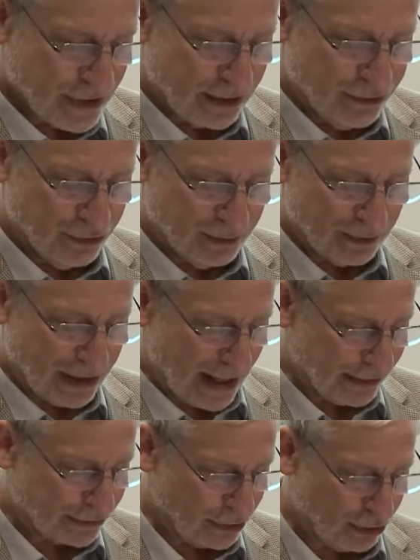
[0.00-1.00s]
You remember
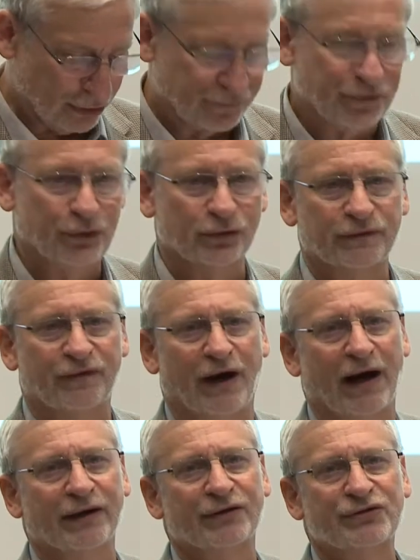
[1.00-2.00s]
alcohol-fuelled
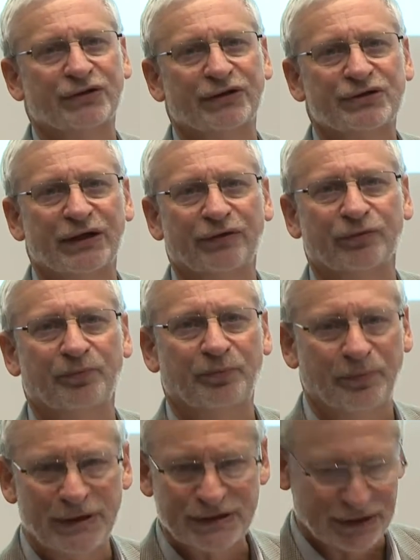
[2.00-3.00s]
violence in the Central
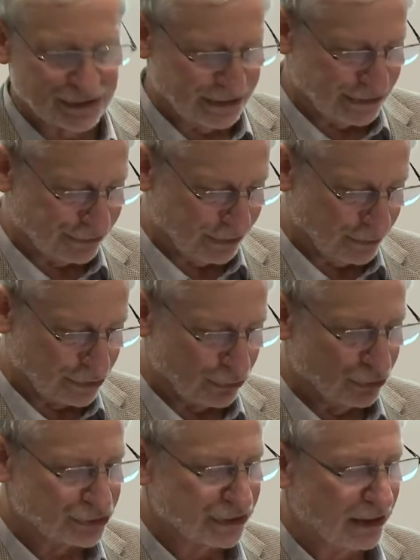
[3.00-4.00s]
Business District was
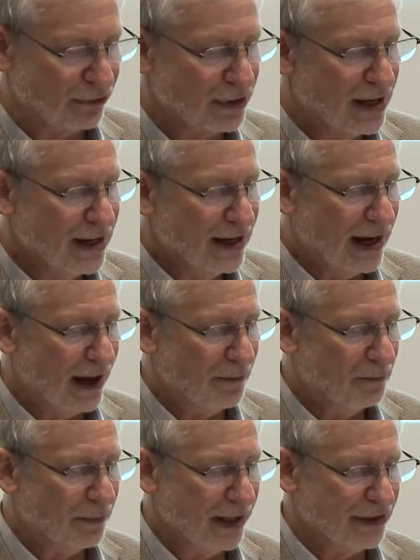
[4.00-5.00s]
also a
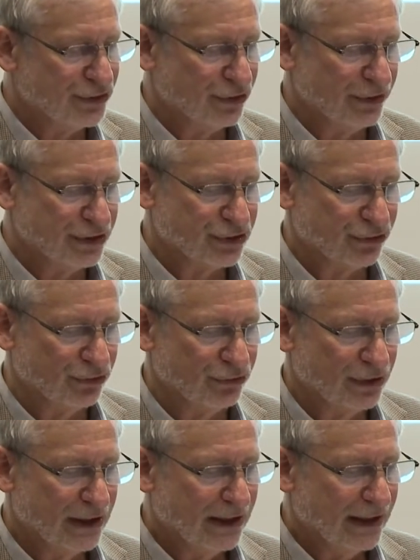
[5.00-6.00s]
major issue,
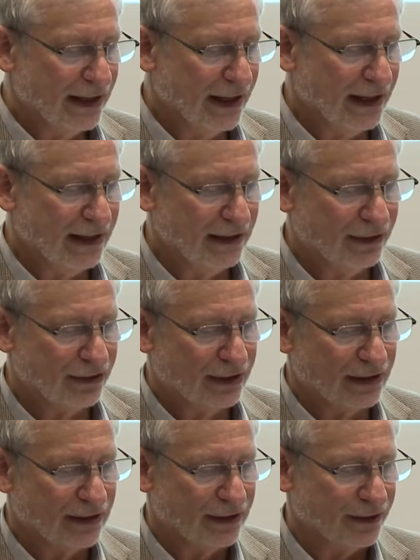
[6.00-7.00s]
and
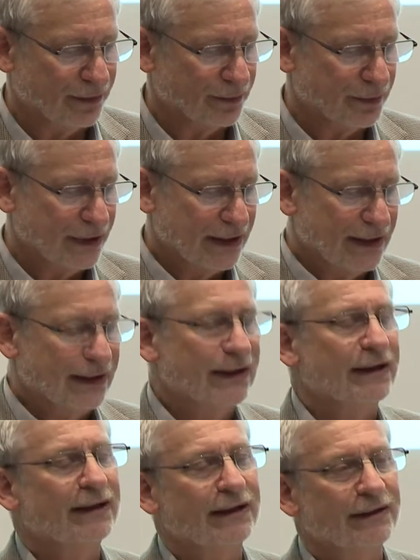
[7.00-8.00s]

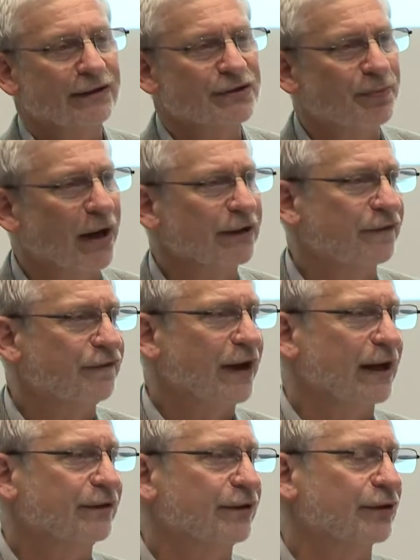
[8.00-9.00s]
despite the
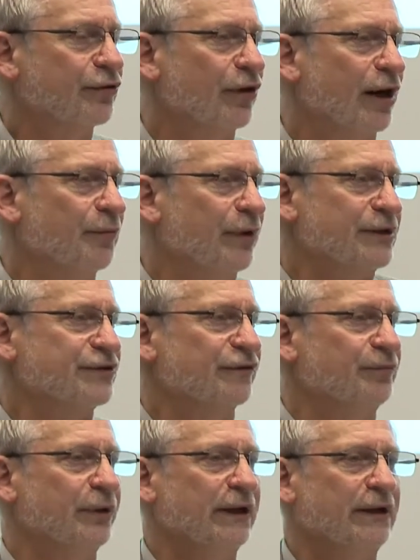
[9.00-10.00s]
fact that crime rates
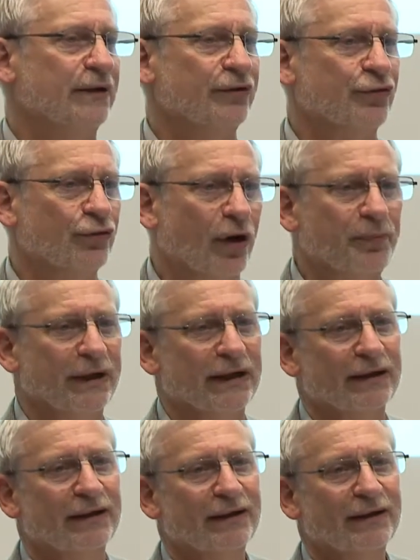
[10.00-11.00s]
have been
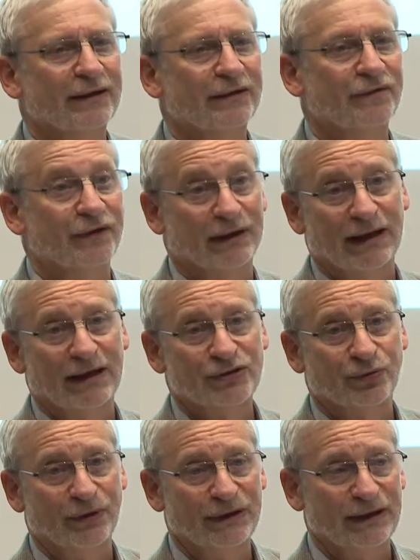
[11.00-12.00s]
dropping for the last
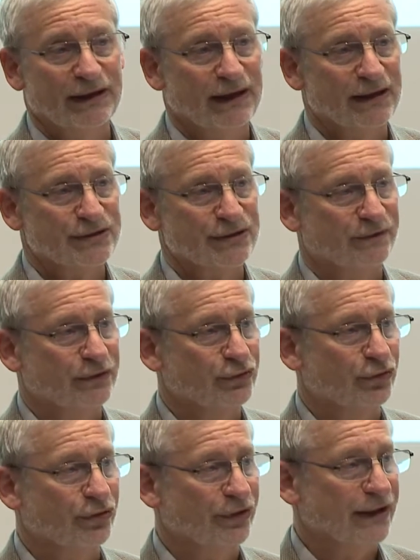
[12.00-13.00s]
20 years in
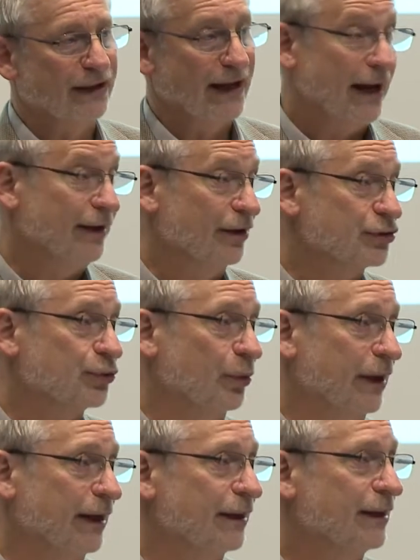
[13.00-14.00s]
Victoria and
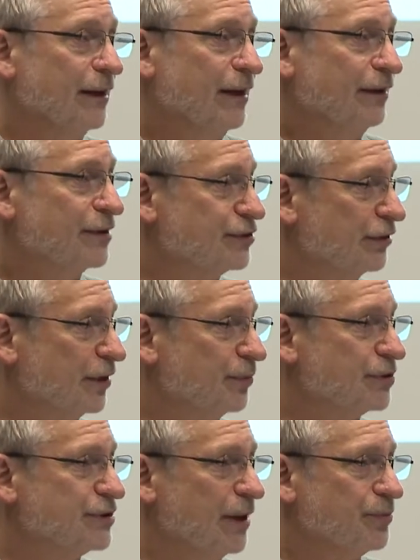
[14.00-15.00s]
elsewhere, there's still the
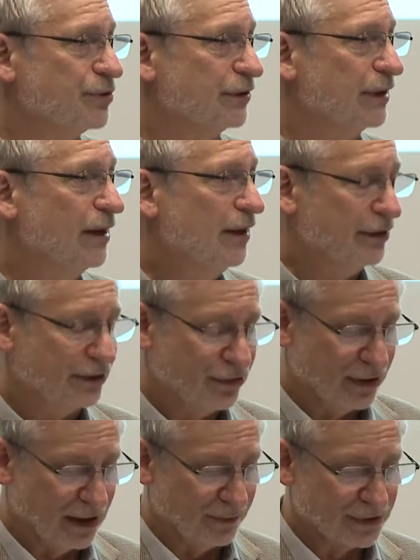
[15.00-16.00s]
perception that
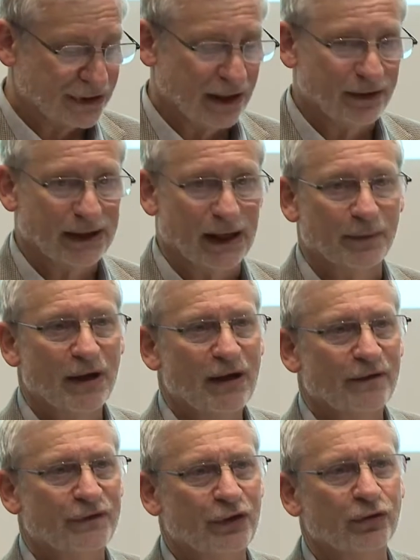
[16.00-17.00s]
crime is going up,
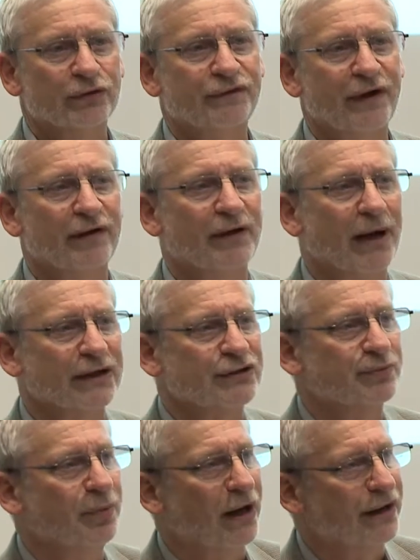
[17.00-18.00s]
fuelled very
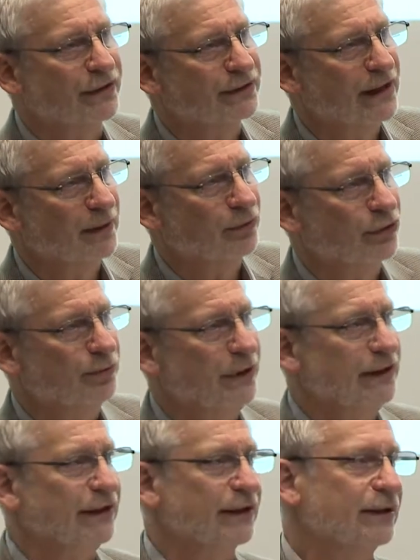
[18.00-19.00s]
much by the tabloid
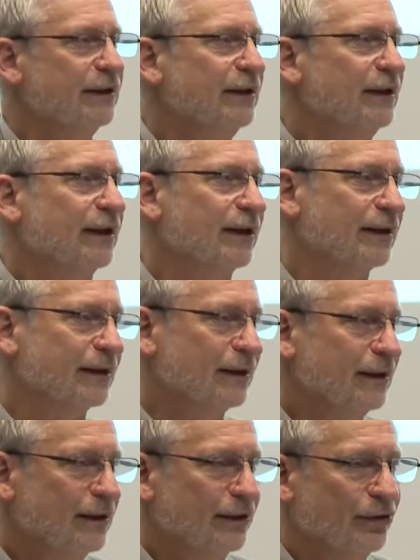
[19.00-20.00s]
media
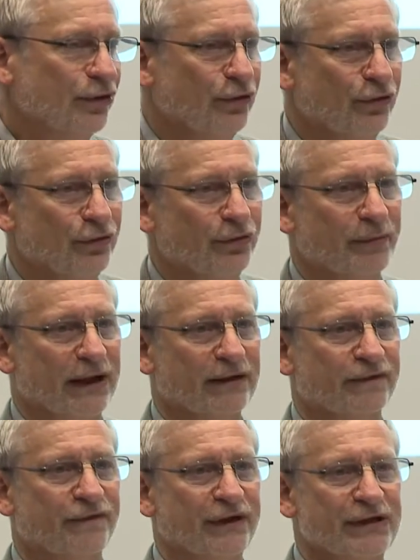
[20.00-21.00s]
who make
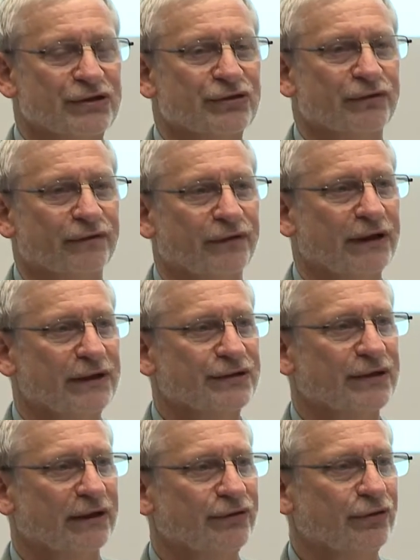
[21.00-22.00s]
a feast of
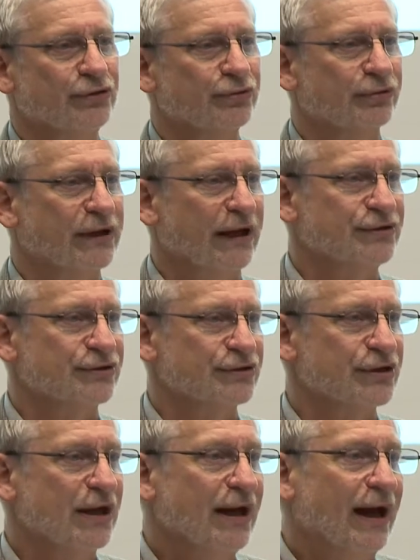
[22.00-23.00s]
these unusual
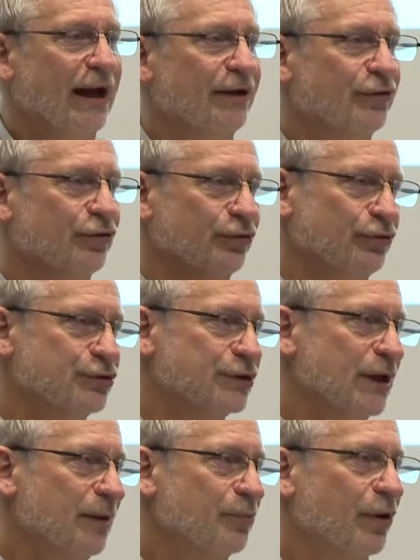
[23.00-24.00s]
cases and whose
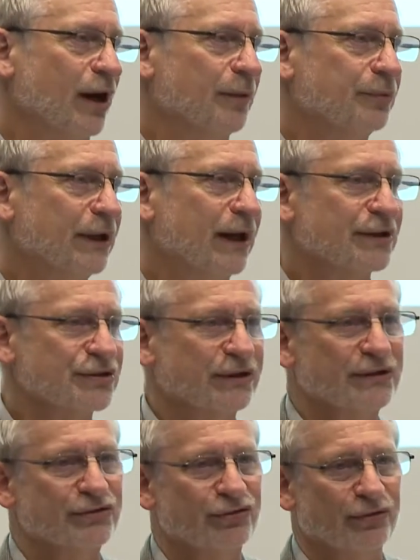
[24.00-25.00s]
prime task
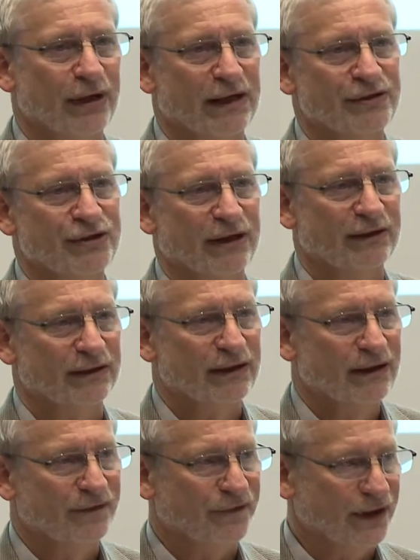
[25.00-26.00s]
is to engender
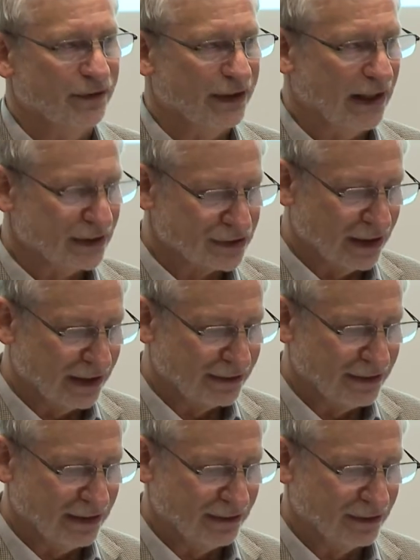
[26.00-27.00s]
fear and
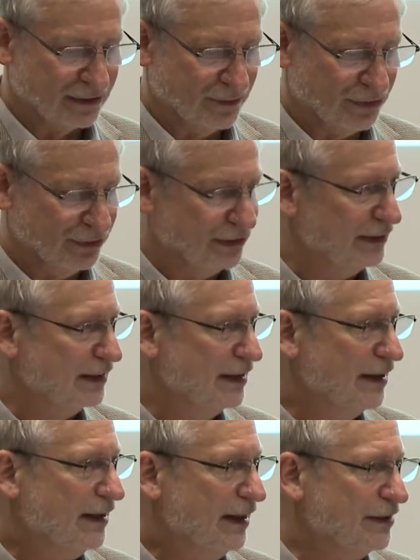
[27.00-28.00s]
anxiety in the community.
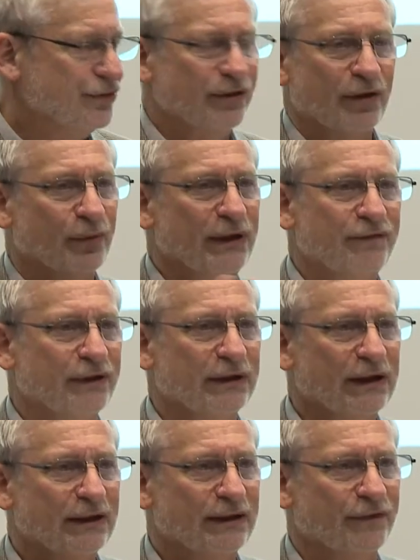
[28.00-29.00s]
As you know, we live in
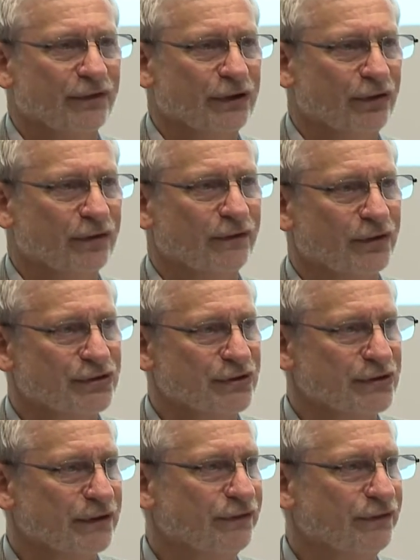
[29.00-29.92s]
different universes.